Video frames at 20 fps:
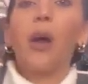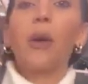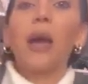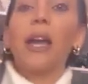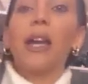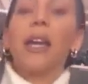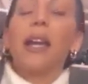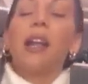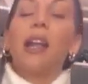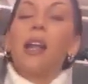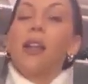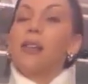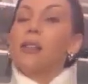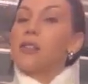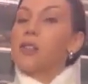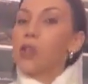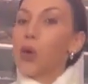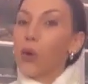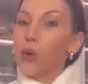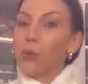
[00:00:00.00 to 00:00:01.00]
Okay,
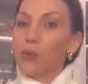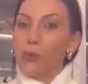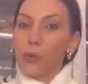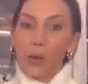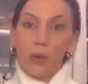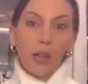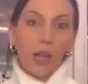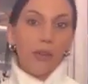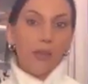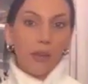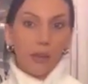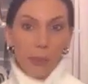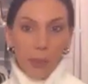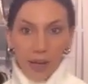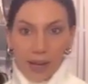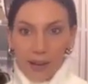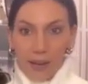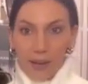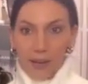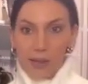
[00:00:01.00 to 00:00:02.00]
so faux leather
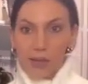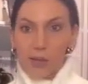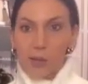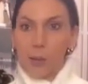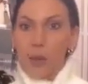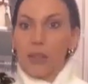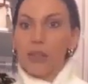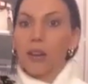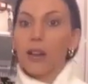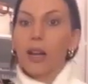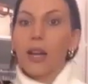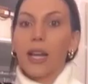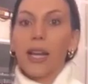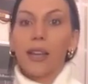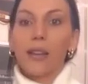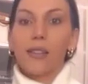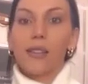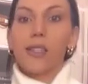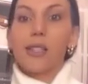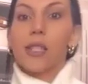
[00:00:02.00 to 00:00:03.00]
pants, whether
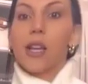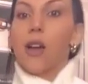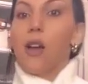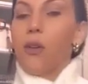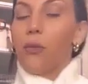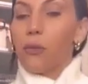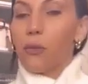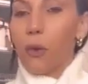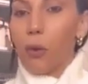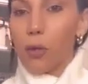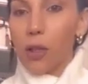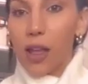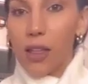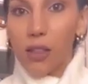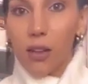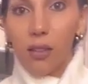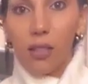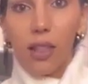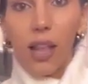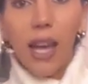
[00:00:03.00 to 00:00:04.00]
it's faux
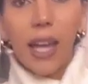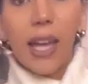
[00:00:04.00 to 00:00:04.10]
leather